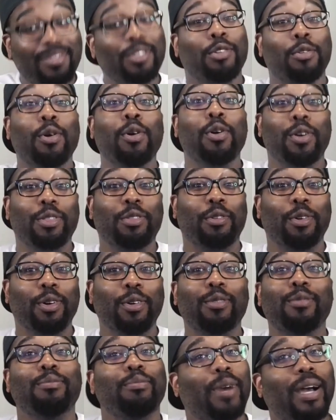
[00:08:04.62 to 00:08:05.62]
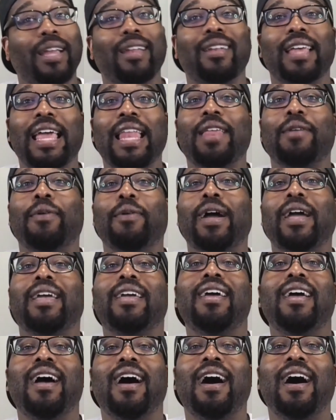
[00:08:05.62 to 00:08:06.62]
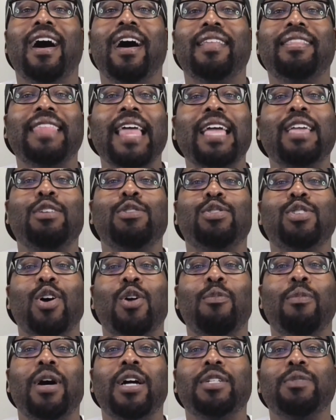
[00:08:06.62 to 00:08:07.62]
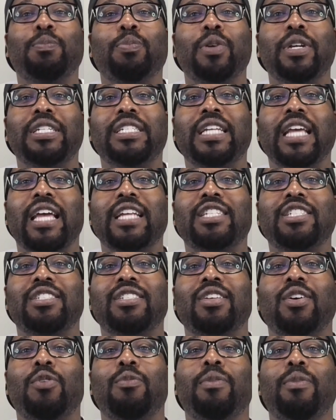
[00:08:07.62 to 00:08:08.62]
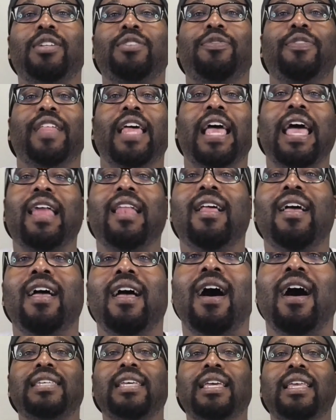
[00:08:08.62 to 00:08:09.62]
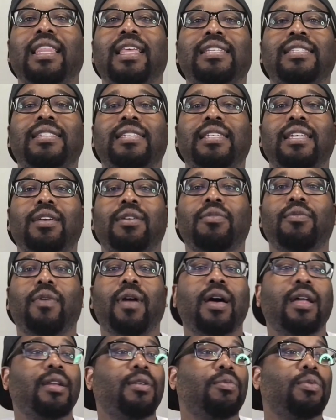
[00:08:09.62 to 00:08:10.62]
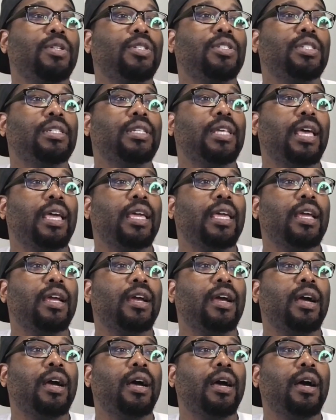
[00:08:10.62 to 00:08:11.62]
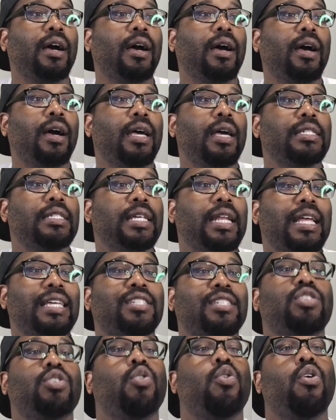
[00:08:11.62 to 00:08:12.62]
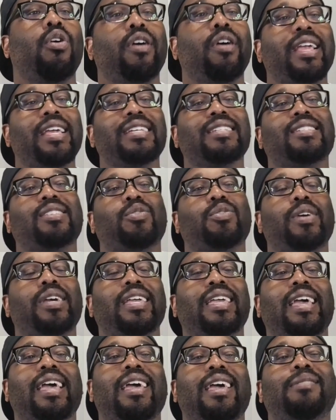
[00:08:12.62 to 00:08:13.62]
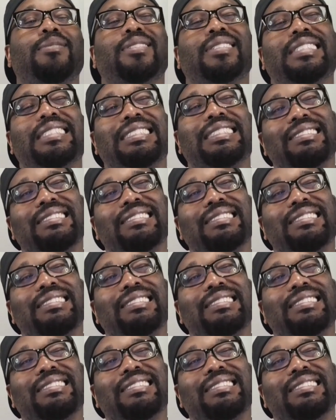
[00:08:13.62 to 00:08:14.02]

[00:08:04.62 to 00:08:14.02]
through and through. But anyway, uh thank you so much. Appreciate you so much for that. Let's see, let's see. Rhonda, what did you say here? Uh is it as gory as Squid Games?